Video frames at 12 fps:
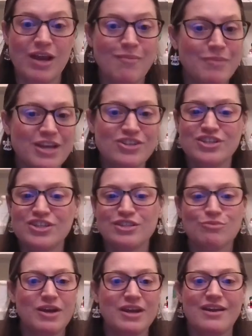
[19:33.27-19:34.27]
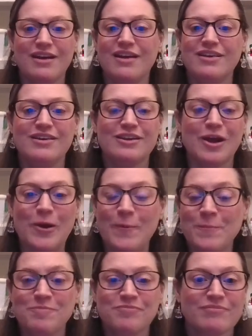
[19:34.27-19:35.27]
It made you just want to,